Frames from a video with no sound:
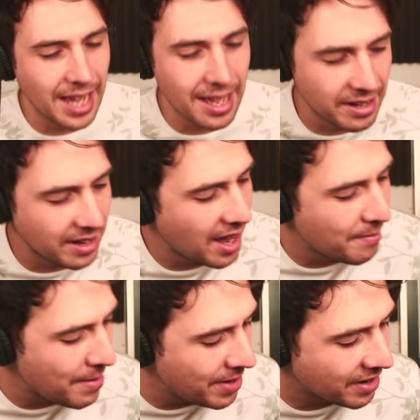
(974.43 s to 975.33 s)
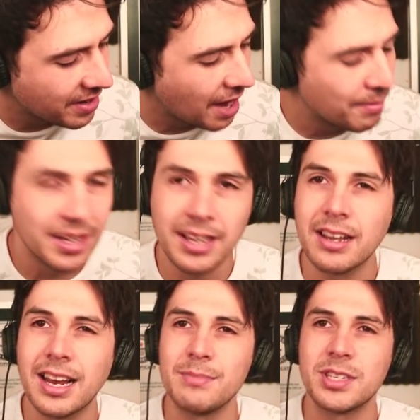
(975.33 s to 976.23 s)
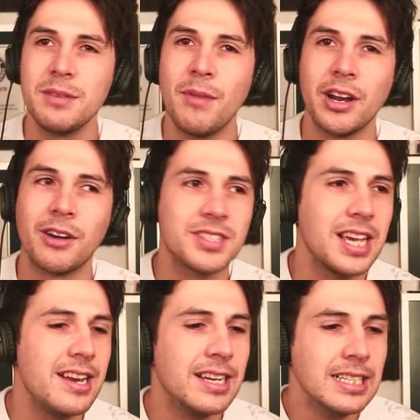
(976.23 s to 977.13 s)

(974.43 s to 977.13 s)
and maybe a couple of clips that you might not have seen